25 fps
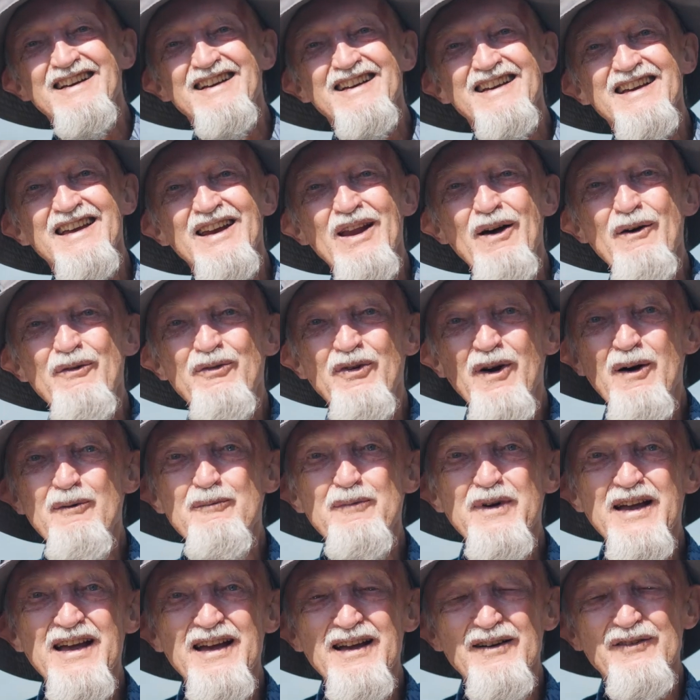yeah. you know, from
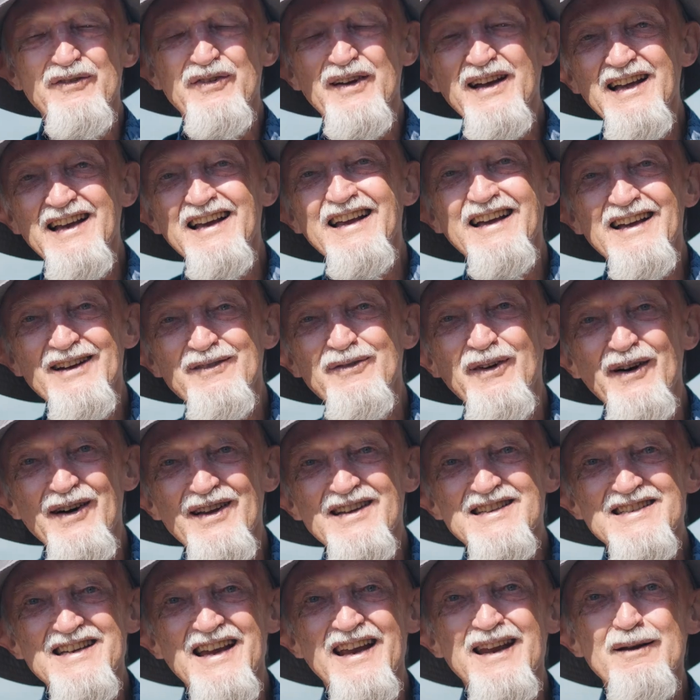being fairly
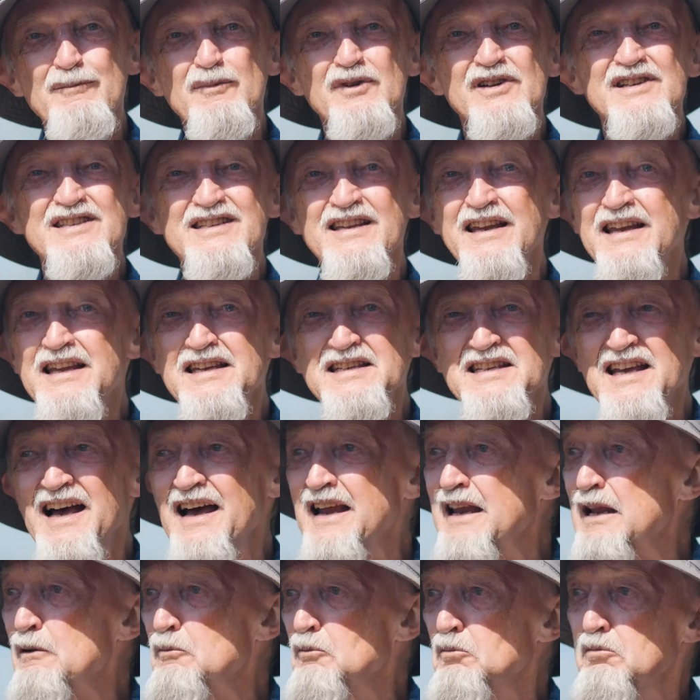advanced animals to
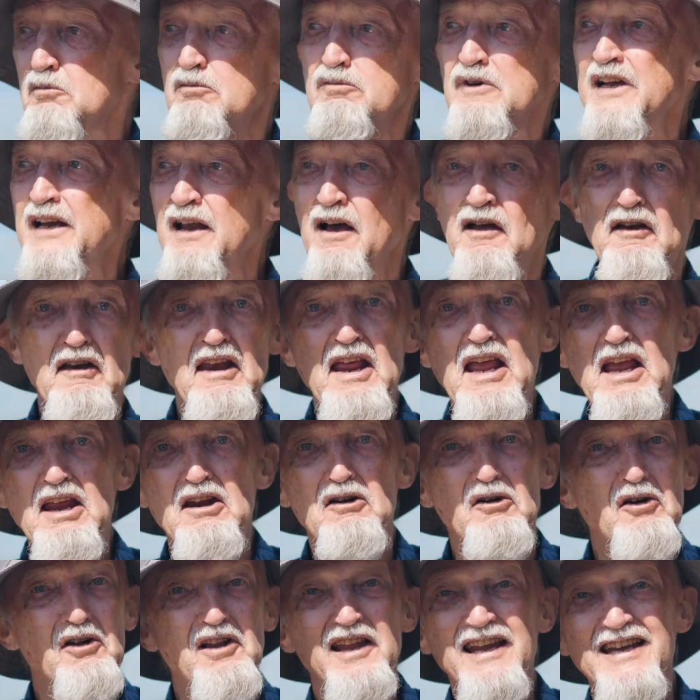deciding we don't need
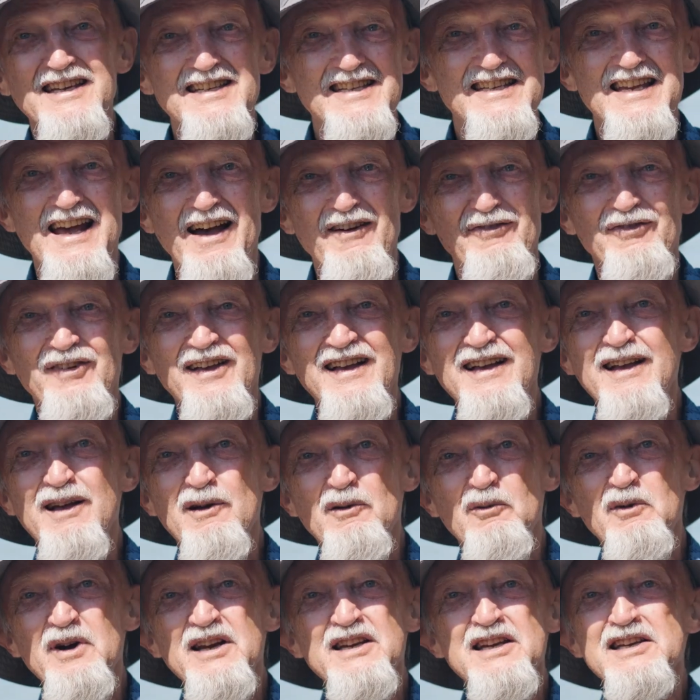all this stuff we'll
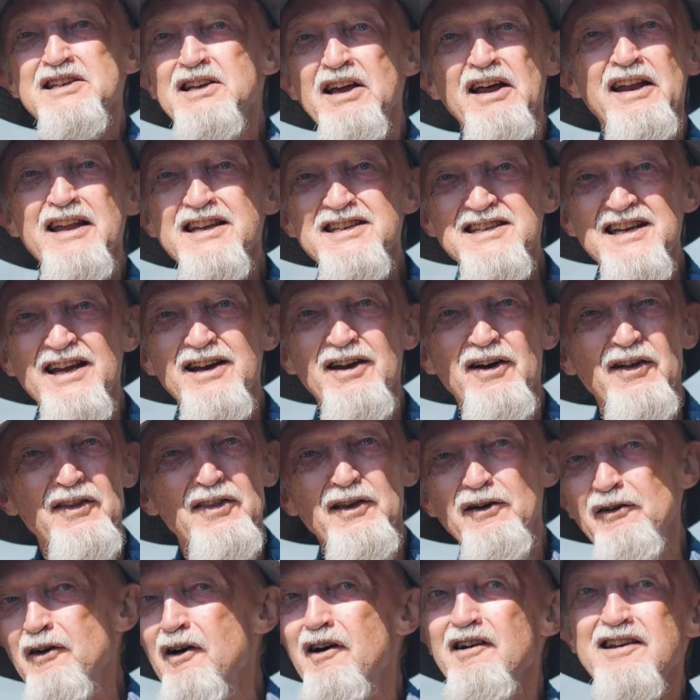just we're chill. just going to sit on
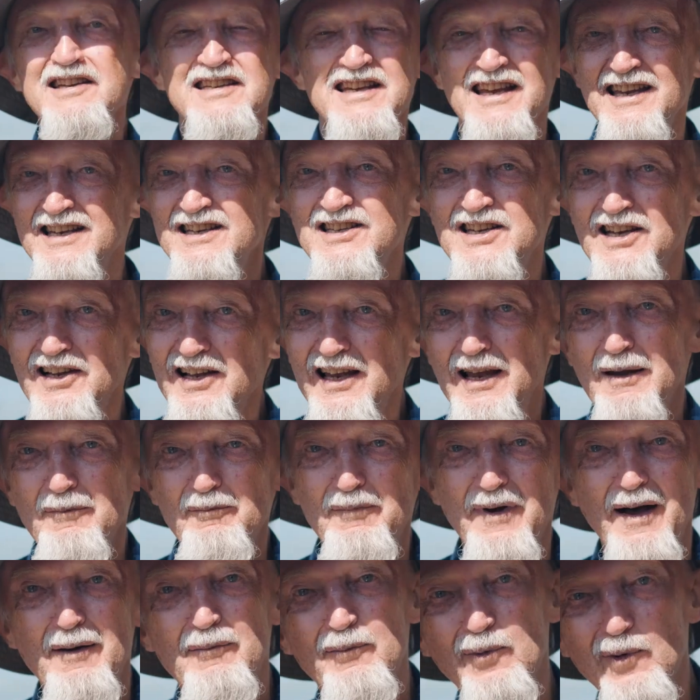the rocks and chill and
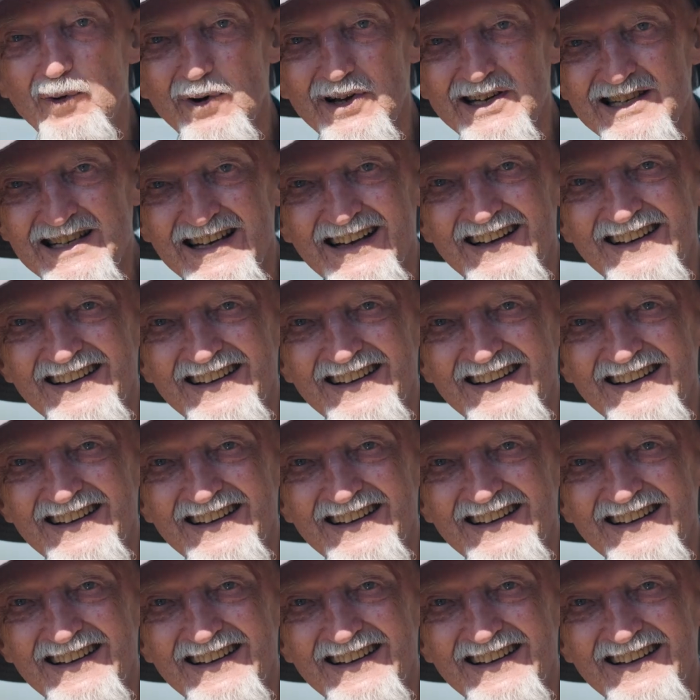pump water